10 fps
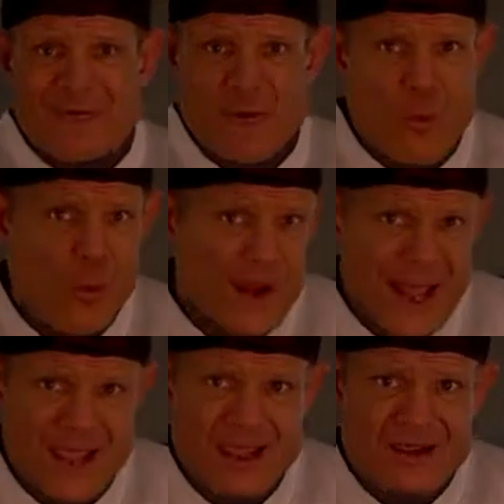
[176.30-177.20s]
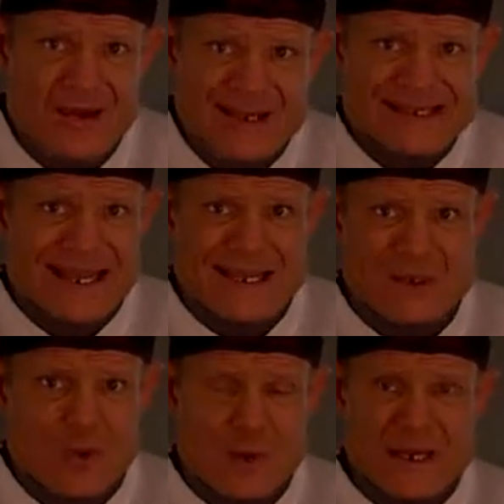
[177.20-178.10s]
from what I hear, is like
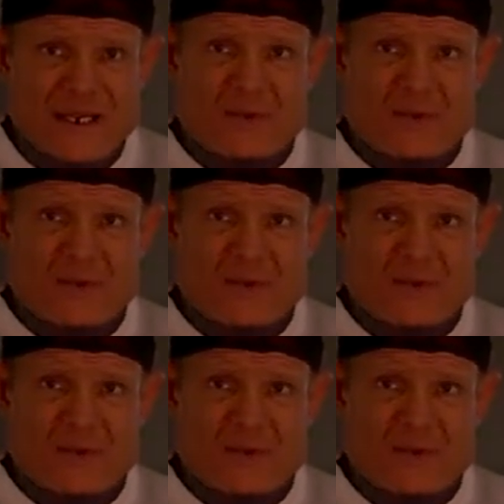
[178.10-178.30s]
20,